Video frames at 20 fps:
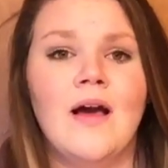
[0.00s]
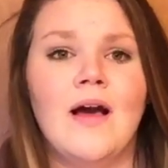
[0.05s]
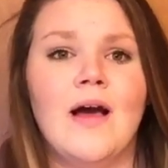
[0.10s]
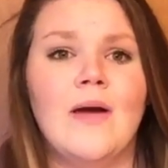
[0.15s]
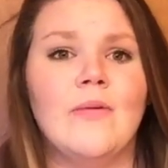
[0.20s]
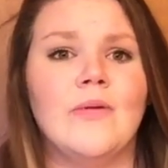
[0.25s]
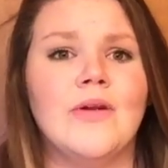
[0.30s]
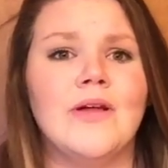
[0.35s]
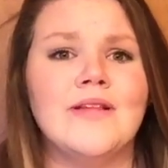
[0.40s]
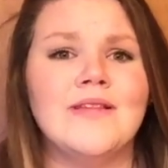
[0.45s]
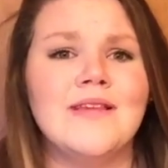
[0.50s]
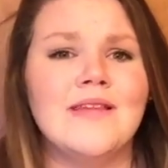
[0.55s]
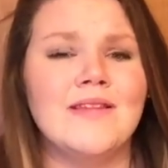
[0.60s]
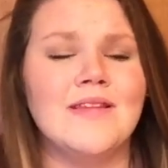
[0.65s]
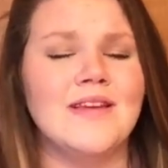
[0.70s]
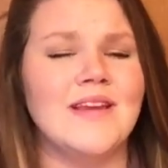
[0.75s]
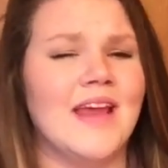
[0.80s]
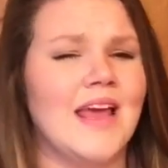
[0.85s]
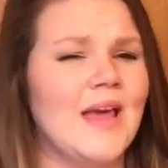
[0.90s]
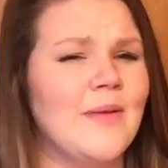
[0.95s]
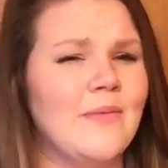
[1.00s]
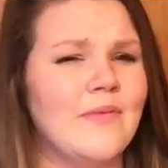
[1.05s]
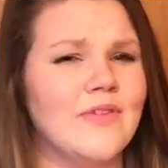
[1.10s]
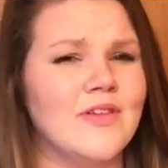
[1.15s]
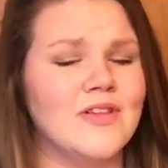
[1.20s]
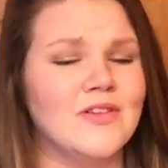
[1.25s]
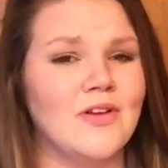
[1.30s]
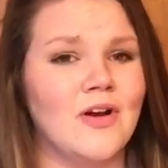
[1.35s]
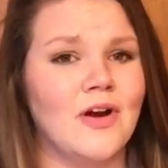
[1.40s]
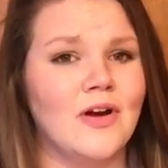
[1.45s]
I will not say the name of
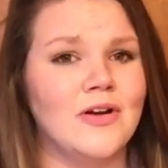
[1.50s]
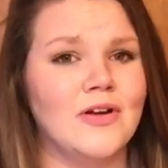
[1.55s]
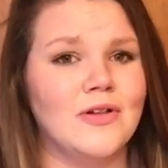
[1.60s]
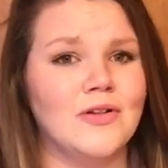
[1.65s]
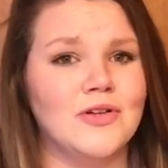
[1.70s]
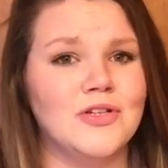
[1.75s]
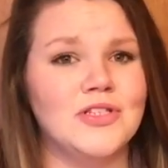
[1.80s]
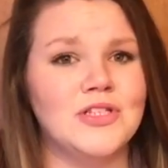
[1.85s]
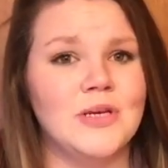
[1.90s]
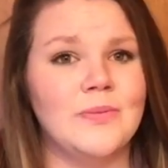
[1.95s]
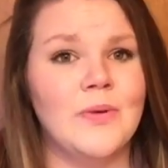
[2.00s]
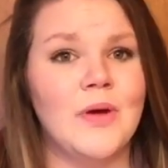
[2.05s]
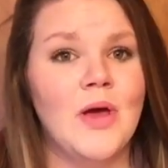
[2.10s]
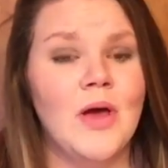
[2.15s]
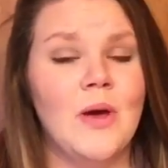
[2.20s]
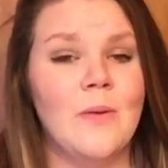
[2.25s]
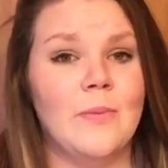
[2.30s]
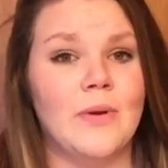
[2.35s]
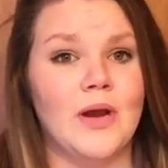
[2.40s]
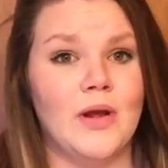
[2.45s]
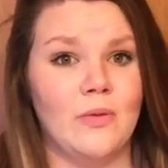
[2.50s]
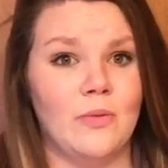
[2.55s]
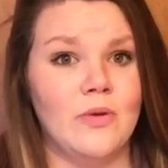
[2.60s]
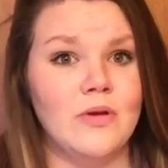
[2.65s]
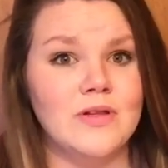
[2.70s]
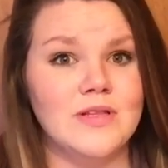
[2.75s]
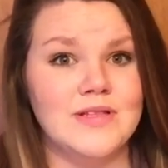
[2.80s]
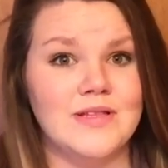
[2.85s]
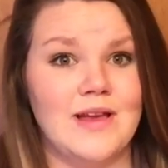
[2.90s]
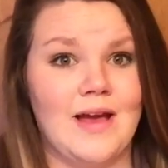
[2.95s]
this car dealership, but I
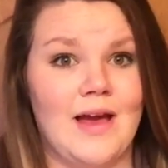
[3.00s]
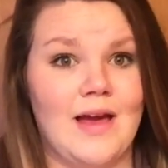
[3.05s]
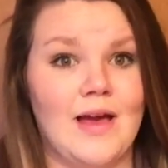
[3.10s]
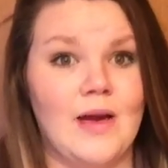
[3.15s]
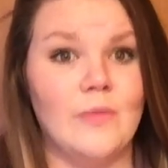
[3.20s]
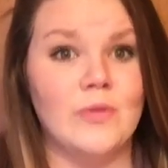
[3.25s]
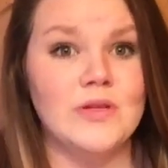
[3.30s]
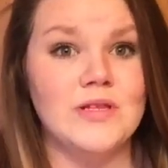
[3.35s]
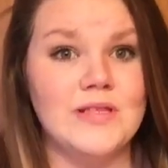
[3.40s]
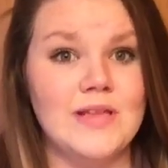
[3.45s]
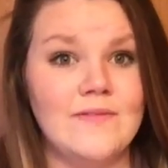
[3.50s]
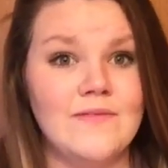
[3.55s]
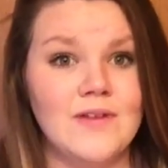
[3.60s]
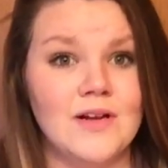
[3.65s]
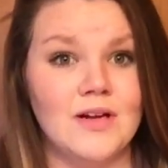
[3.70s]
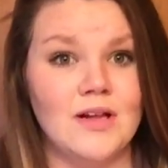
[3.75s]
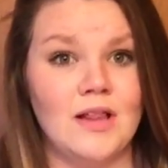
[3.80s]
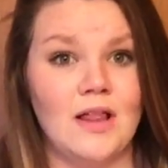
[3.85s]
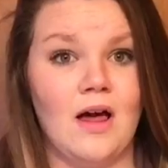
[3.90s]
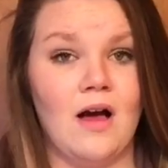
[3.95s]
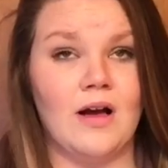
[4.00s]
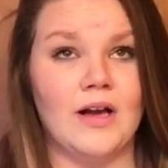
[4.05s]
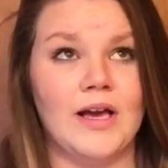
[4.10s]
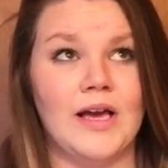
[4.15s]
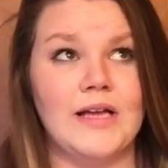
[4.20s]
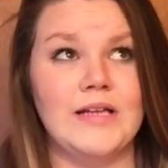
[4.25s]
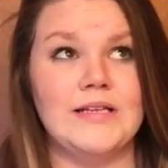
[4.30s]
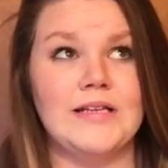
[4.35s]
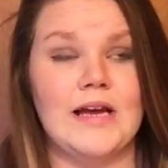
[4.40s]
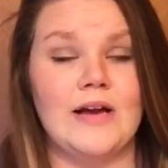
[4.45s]
will say it was 7 o'clock
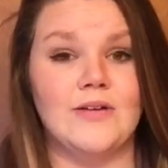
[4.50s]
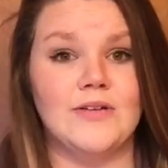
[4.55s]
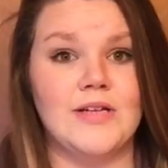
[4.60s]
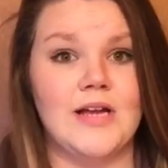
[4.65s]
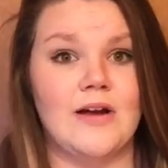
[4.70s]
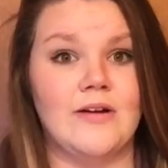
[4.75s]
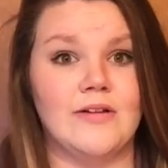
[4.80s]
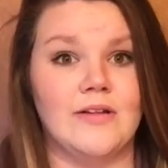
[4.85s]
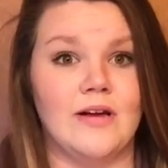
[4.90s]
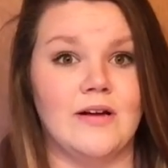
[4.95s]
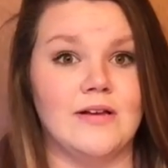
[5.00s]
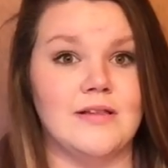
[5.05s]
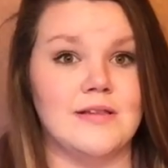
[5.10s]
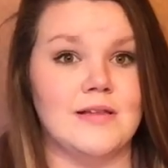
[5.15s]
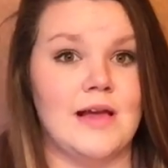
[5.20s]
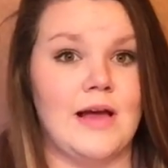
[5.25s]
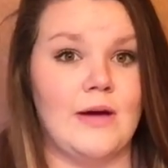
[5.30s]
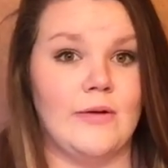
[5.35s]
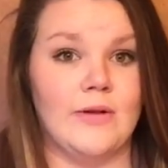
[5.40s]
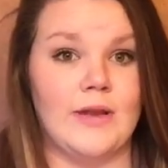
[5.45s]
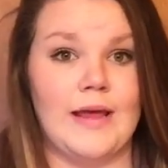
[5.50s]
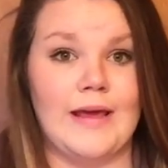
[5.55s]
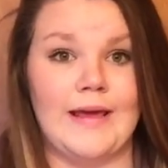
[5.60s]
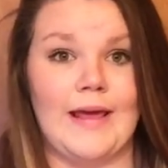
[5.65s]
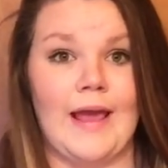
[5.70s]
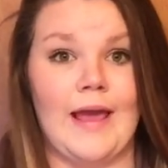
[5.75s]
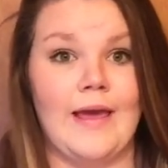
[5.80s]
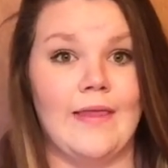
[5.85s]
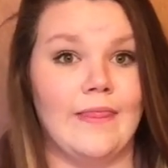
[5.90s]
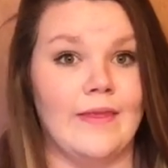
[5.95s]
in downtown Youngstown, like
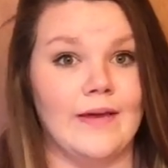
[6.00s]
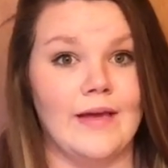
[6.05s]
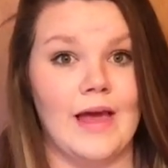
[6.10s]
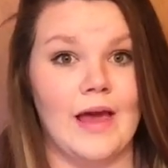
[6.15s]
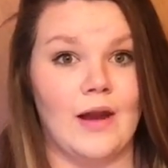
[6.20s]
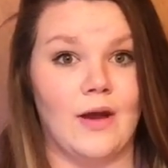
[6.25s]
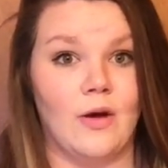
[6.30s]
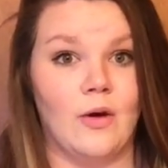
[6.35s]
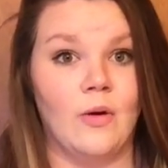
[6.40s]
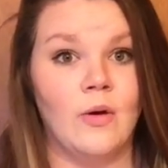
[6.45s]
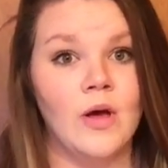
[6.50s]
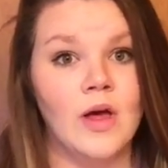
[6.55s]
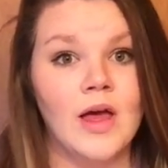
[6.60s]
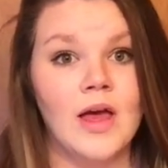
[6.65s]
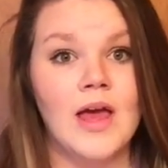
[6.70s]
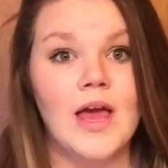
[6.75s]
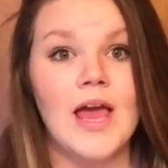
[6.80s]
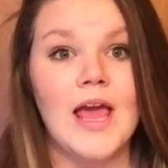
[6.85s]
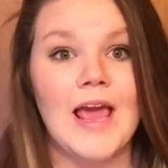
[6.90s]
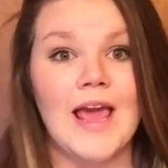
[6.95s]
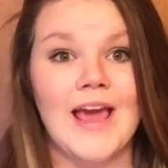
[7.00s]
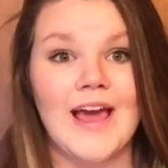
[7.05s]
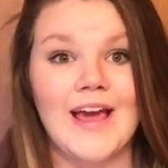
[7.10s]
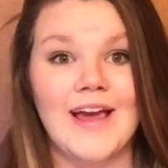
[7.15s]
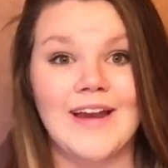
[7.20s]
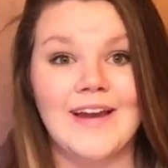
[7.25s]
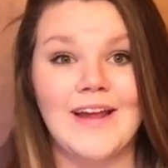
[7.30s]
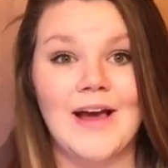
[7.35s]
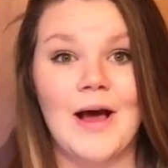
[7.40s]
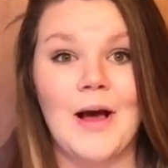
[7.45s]
in the ghetto.
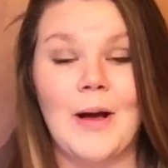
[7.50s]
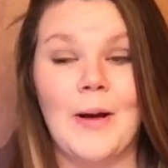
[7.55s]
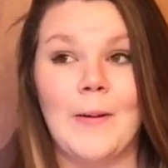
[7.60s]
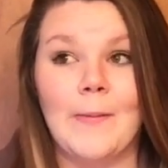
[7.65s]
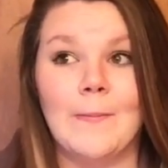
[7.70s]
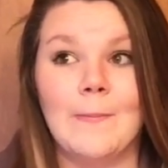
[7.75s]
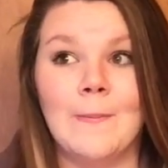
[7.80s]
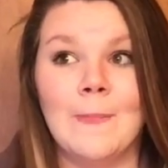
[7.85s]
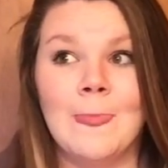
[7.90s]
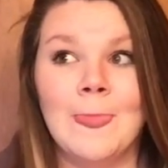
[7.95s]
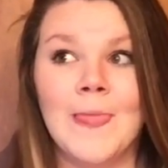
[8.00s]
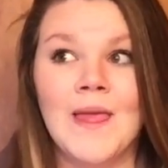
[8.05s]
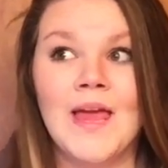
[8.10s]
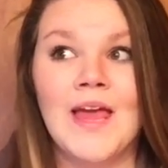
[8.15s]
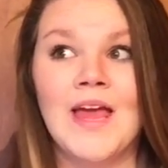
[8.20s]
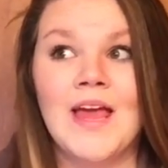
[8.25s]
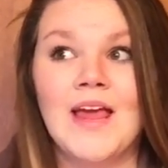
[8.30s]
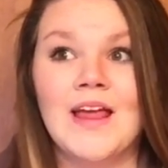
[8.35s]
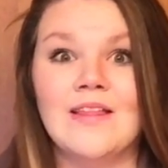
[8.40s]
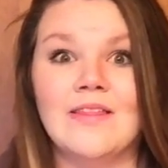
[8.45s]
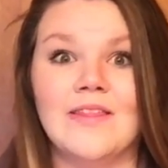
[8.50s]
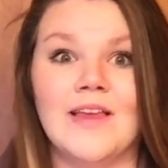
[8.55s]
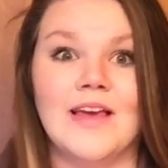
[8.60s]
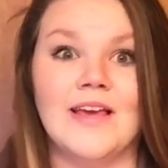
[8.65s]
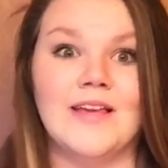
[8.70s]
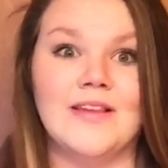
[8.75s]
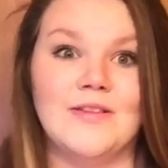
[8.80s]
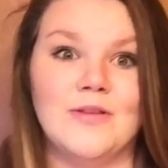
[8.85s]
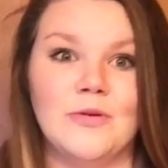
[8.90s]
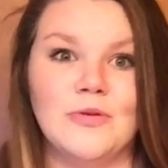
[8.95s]
And
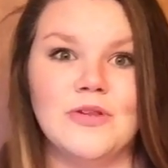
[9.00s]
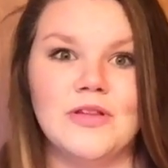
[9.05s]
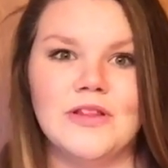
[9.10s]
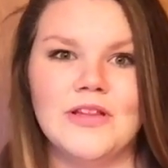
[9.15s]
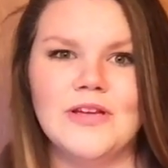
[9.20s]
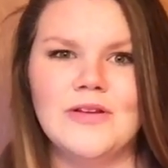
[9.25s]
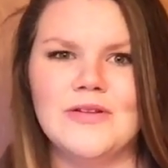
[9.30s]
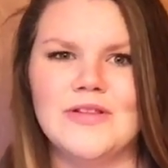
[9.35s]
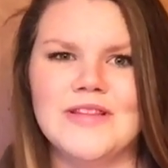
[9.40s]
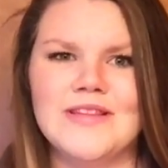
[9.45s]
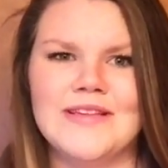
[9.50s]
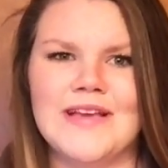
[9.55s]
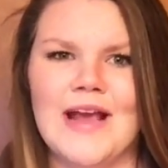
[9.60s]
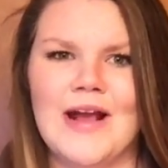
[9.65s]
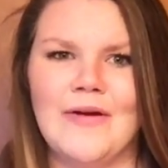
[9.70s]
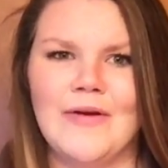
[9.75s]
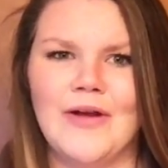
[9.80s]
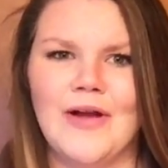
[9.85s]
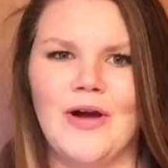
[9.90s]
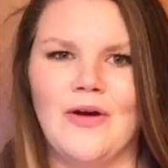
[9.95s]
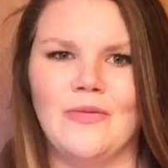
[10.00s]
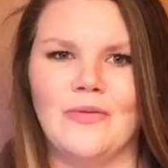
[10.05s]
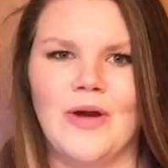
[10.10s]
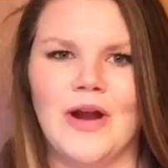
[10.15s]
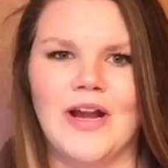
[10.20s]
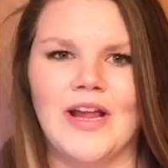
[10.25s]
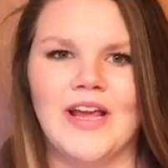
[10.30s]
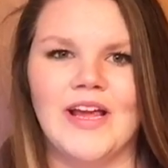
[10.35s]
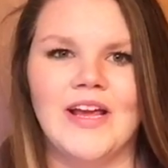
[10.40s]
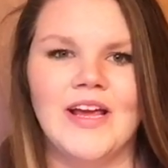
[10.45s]
like, so it was a little scary
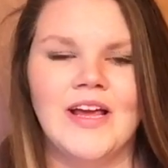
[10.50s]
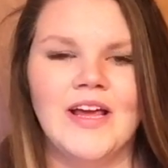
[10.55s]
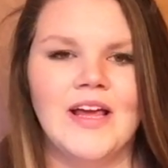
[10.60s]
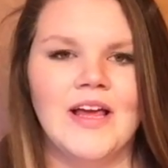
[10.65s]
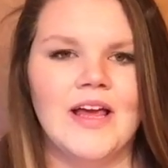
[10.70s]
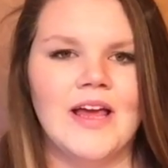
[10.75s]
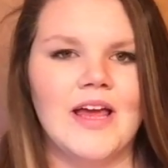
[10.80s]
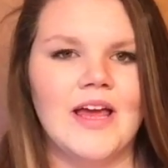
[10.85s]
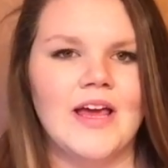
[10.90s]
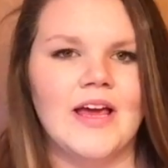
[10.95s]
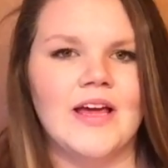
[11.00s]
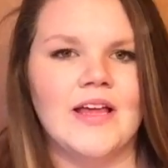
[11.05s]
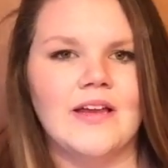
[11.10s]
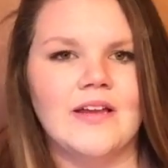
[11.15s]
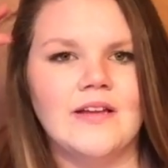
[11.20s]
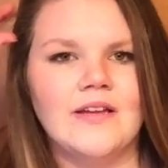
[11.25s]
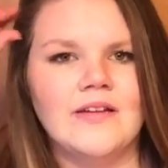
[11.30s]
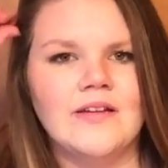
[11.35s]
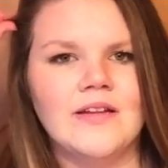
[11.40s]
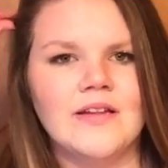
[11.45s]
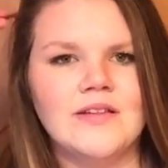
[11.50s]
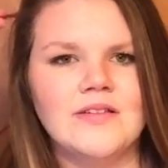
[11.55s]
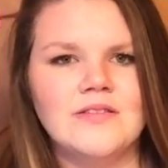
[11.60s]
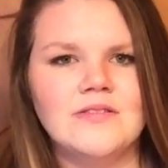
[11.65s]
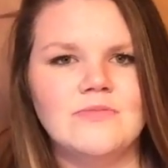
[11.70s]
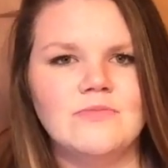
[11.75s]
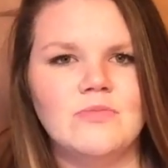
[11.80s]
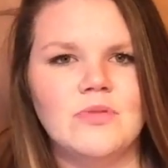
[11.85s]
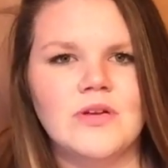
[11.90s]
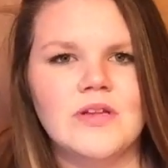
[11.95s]
already. And
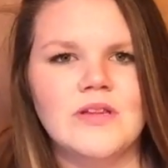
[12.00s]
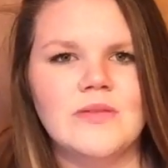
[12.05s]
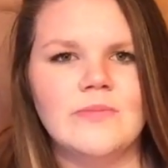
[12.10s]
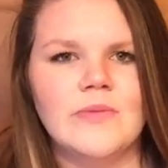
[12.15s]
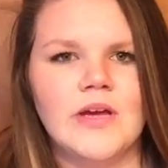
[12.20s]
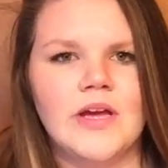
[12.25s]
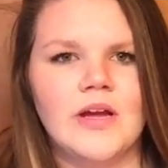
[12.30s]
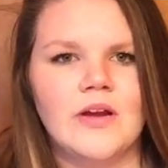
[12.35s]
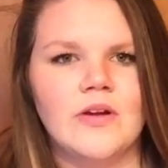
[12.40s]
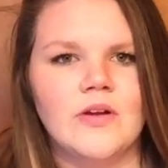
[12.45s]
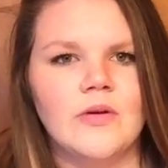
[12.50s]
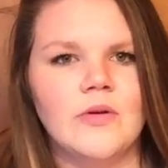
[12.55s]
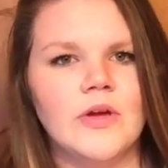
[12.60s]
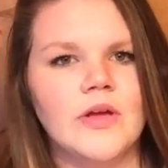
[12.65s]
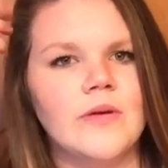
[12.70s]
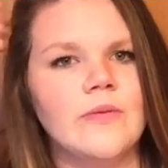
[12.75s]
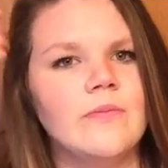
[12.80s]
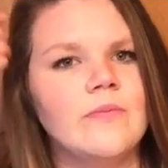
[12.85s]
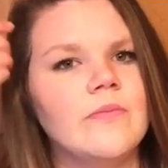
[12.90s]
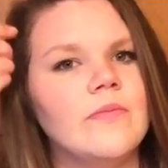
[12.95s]
what is my hair doing?